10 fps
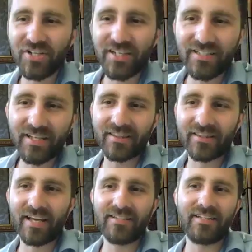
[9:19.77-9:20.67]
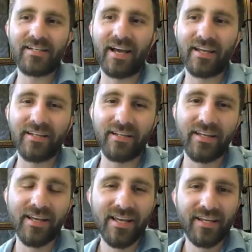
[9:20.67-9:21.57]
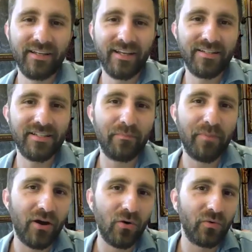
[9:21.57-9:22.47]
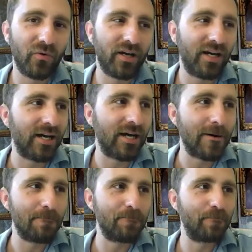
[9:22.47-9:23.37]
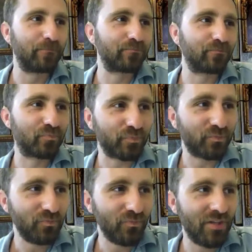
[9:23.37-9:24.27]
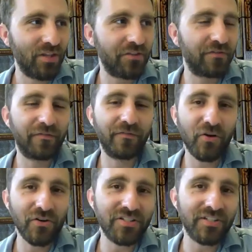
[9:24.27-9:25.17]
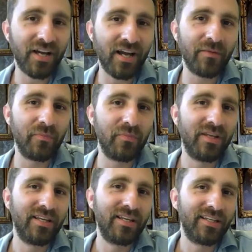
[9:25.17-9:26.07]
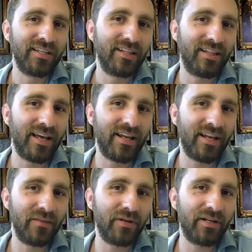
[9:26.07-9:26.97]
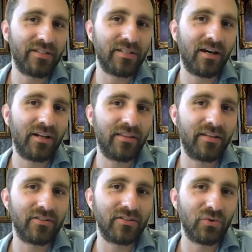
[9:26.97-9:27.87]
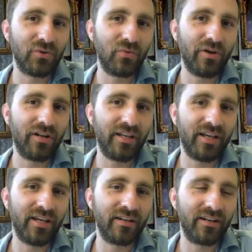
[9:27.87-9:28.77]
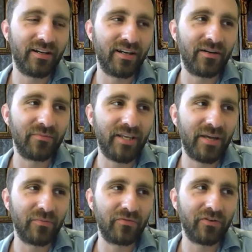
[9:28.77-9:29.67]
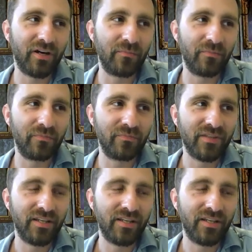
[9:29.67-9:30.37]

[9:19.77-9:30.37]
18th, 1990. It's about the first time that anybody saw anything sort of weird again came from,